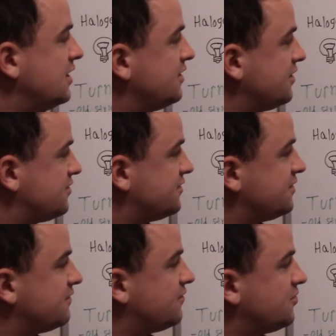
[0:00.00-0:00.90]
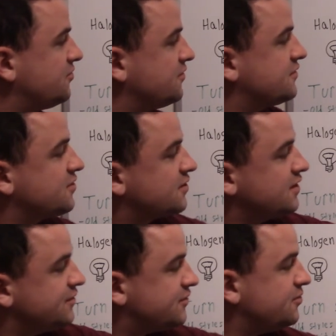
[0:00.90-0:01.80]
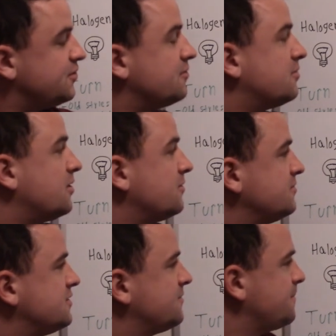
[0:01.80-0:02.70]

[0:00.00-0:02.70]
electricity to flow through the circuit and to your bulbs.